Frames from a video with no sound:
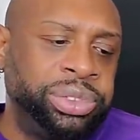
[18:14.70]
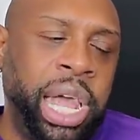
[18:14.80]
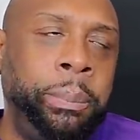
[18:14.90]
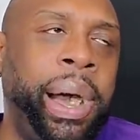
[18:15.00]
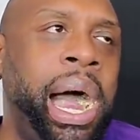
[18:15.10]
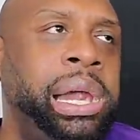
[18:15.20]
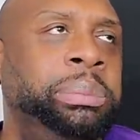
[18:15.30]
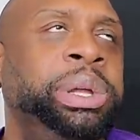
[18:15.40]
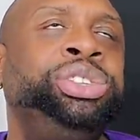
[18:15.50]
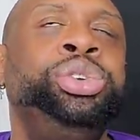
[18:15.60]
That
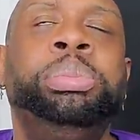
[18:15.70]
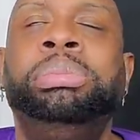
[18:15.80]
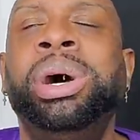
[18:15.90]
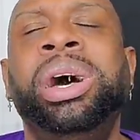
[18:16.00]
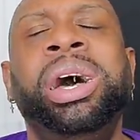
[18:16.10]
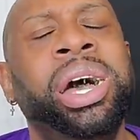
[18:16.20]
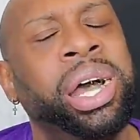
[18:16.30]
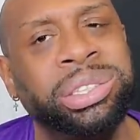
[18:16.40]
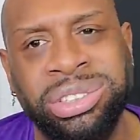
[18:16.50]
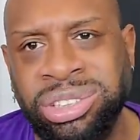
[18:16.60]
power be too
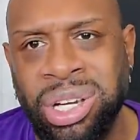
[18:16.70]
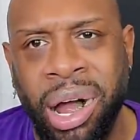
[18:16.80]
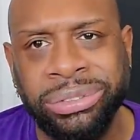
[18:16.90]
much.